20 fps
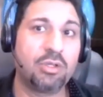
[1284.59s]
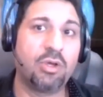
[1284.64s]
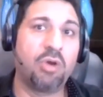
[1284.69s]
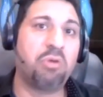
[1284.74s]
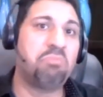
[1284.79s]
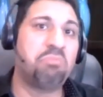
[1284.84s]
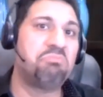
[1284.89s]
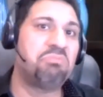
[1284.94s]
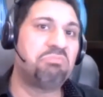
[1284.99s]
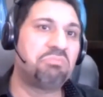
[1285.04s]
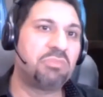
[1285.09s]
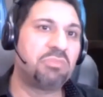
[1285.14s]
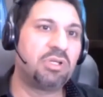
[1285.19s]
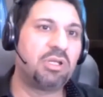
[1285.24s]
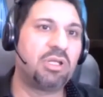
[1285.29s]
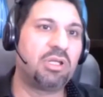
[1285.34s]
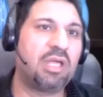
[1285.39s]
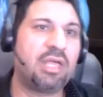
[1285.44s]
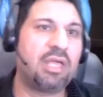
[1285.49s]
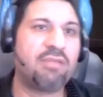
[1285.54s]
Well,
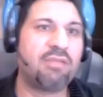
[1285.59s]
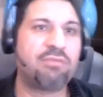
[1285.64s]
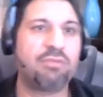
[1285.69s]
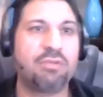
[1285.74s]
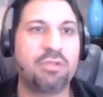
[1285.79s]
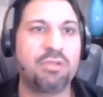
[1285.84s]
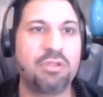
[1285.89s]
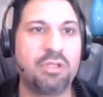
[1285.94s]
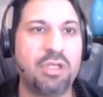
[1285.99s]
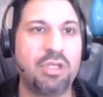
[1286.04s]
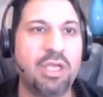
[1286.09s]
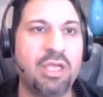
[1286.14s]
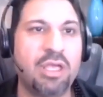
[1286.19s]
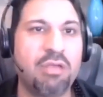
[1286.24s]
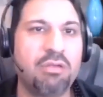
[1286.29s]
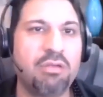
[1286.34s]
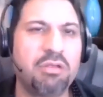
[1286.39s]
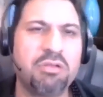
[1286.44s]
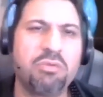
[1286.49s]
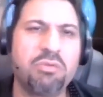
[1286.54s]
if
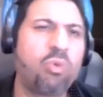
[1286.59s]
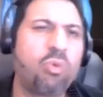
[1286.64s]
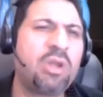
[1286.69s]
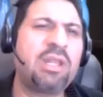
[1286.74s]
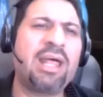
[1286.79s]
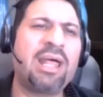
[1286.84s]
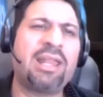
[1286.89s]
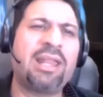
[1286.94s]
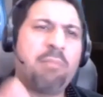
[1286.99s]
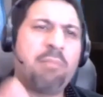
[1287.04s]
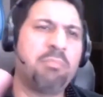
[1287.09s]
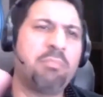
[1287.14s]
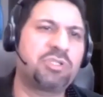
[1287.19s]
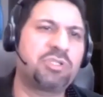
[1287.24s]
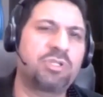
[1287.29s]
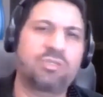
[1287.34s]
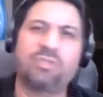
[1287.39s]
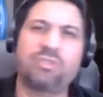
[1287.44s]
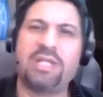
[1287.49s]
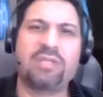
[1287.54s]
it, we're not
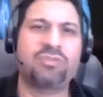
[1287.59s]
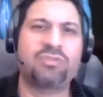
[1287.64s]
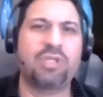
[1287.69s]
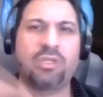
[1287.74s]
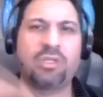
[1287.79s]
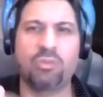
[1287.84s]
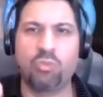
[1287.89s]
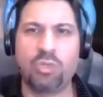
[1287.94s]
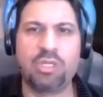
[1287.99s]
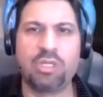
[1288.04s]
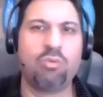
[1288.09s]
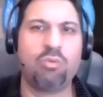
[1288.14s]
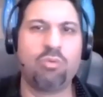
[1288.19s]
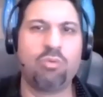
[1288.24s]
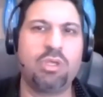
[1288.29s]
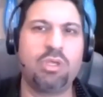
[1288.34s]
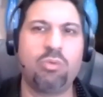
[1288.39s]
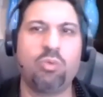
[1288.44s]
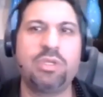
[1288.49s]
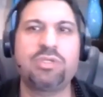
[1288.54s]
ambitious, that's it. We
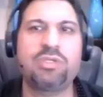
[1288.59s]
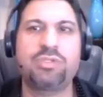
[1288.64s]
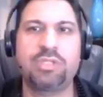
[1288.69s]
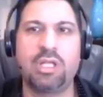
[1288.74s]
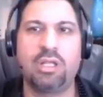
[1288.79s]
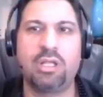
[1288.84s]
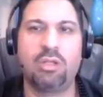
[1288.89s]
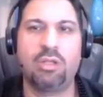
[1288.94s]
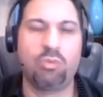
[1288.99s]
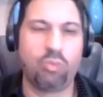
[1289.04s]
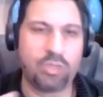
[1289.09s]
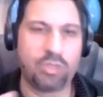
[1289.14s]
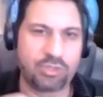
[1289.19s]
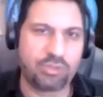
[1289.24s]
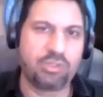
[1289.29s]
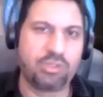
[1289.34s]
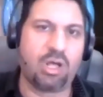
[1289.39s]
we we still we